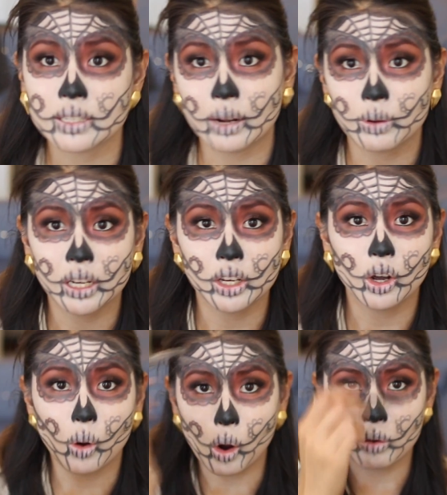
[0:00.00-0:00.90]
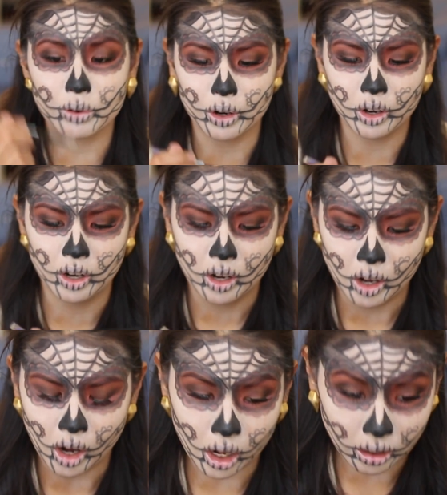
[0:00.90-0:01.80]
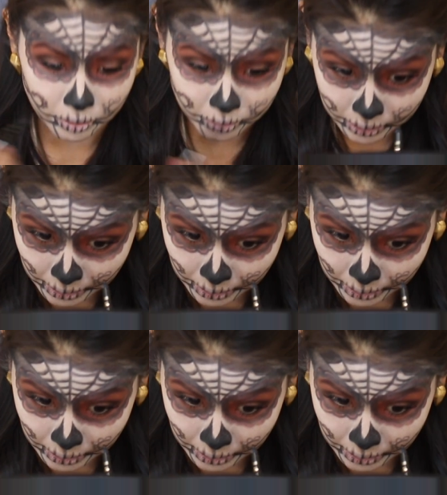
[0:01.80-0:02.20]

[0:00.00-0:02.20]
So now we're gonna go over all of the